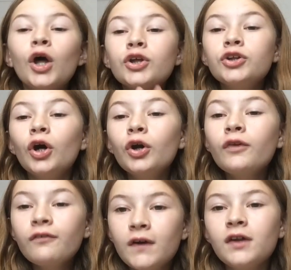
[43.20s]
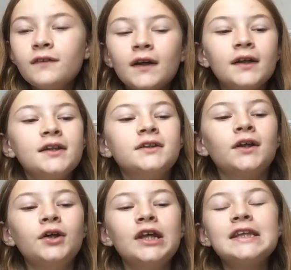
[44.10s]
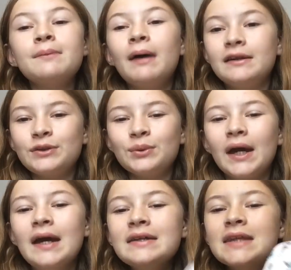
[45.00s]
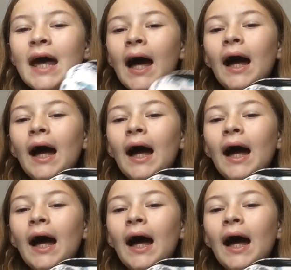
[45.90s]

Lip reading: So the first thing I need to show you is the pencil case.